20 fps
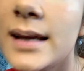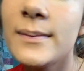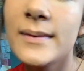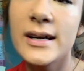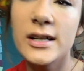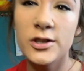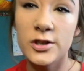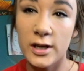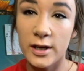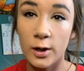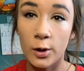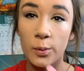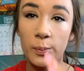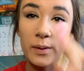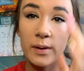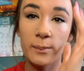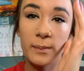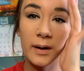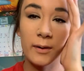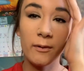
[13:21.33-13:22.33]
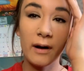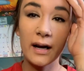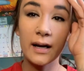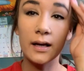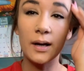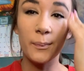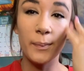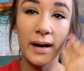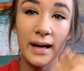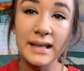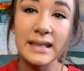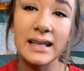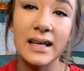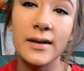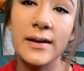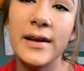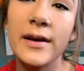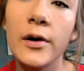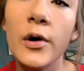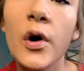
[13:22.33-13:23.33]
my chin open by riding a bike down a
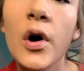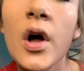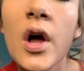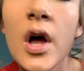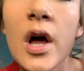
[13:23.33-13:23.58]
hill,